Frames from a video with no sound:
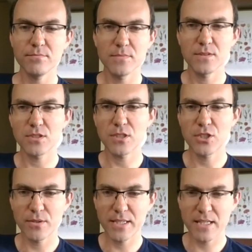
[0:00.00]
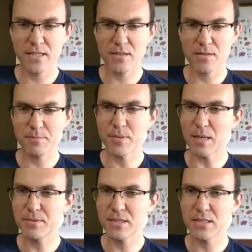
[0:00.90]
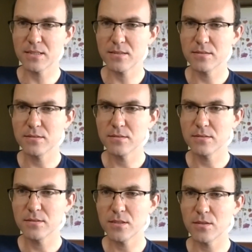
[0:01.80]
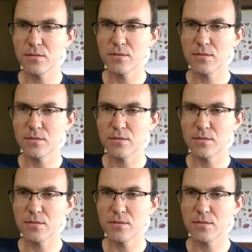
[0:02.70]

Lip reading: There's a Q&A there that popped in. No?